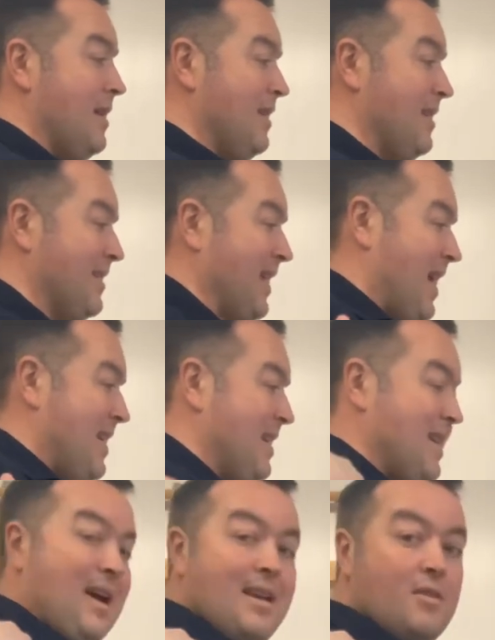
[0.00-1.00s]
this kind of
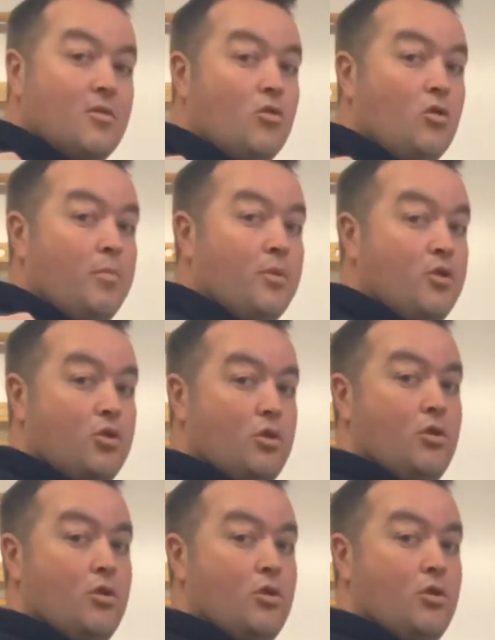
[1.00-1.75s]
nice open